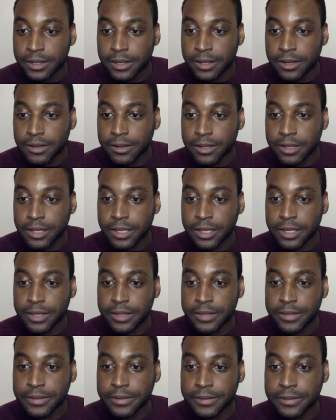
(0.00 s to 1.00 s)

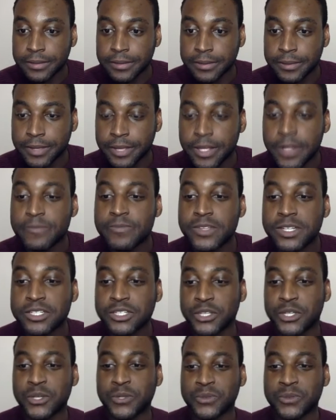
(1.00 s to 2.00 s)
Okay.
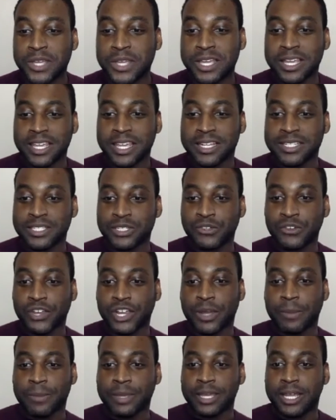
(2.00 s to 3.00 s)
Do you think
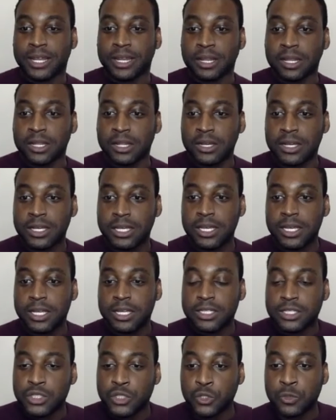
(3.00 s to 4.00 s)
Instagram can look
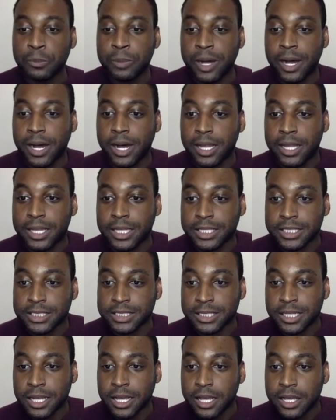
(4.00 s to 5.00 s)
too
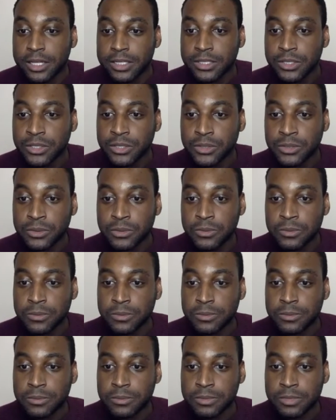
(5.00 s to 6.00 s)
polished? Do
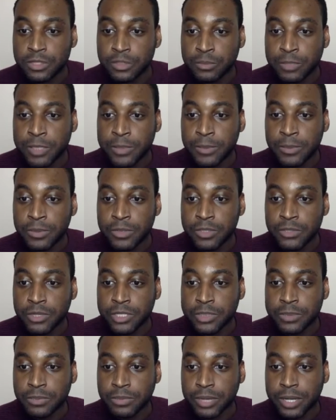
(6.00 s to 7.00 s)
people
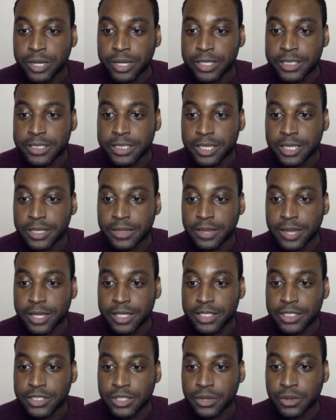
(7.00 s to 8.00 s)
trust brands that
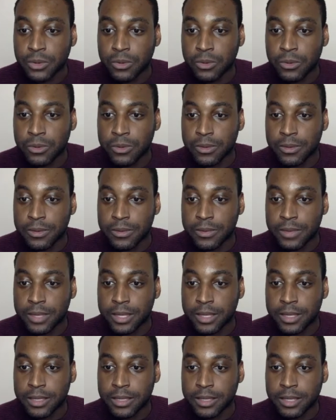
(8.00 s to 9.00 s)
show
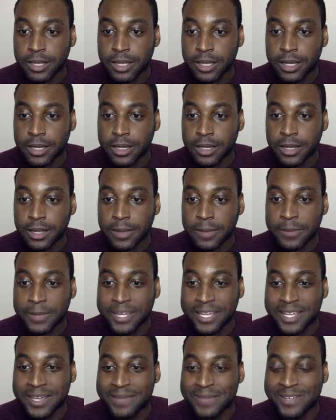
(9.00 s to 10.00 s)
they can
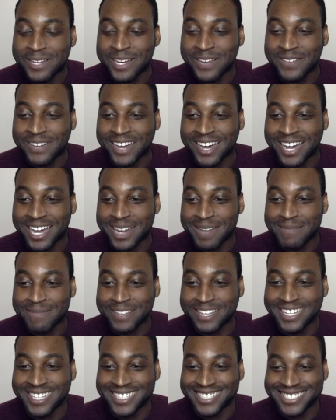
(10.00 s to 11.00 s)
be a bit of a hot
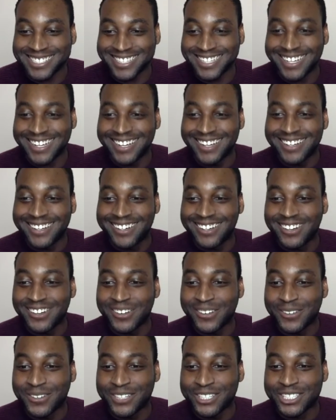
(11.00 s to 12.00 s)
mess,
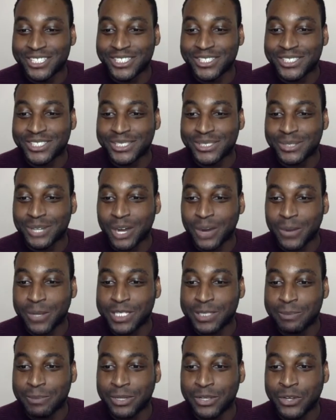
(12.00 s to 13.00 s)
or should you
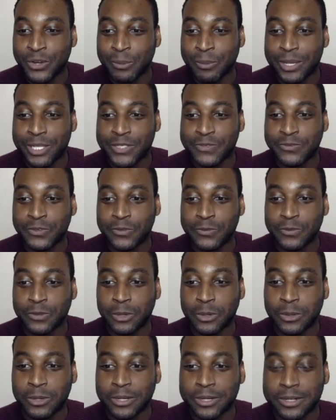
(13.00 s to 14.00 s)
always put your best foot
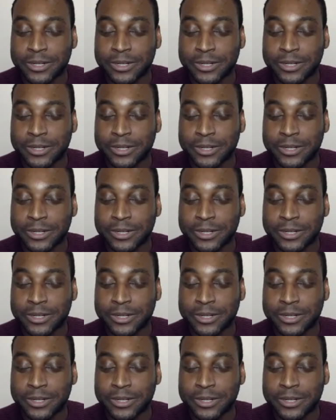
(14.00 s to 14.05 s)
forward?